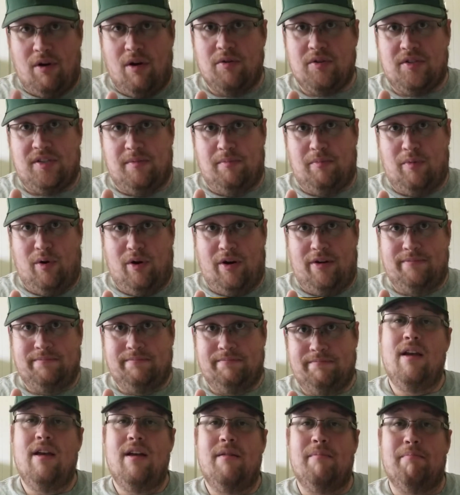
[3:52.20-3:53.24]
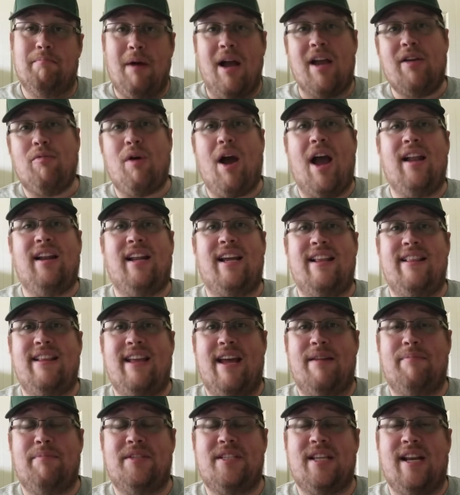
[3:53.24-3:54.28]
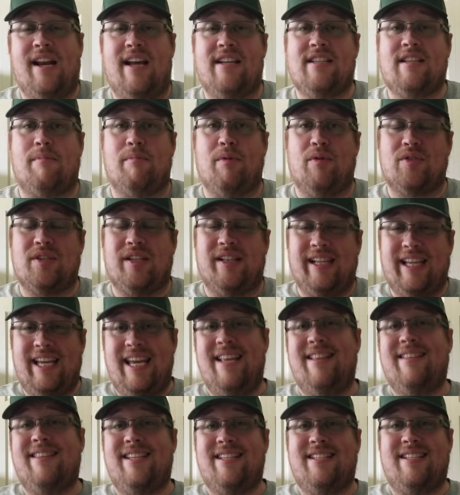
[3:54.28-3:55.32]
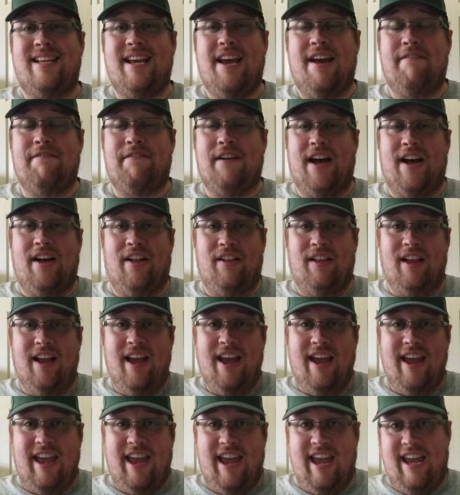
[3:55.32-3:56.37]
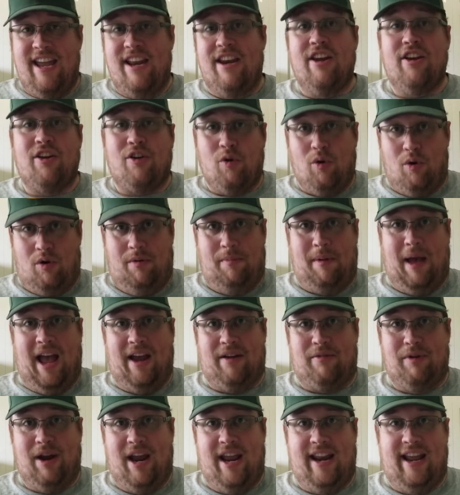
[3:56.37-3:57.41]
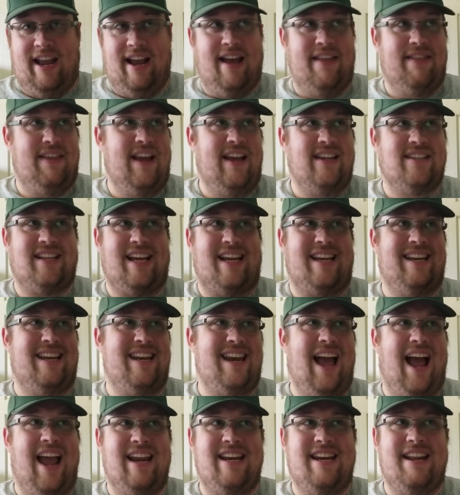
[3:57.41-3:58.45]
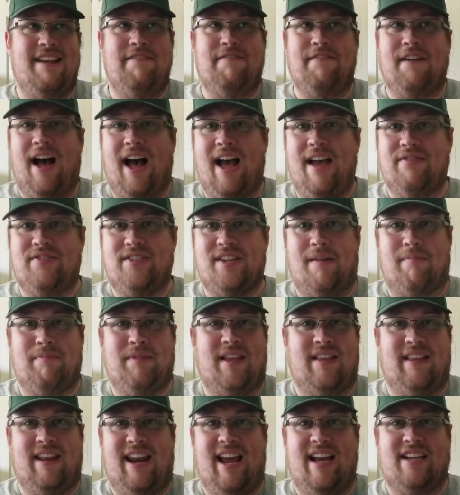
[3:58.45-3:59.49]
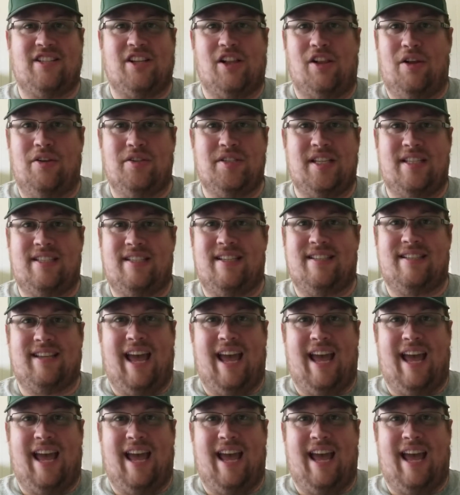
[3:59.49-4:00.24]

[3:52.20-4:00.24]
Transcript: some more. Mike Riley and the Edmonton Eskimos lead the CFL in quarterback rating. I think it's like 95-something. The next closest is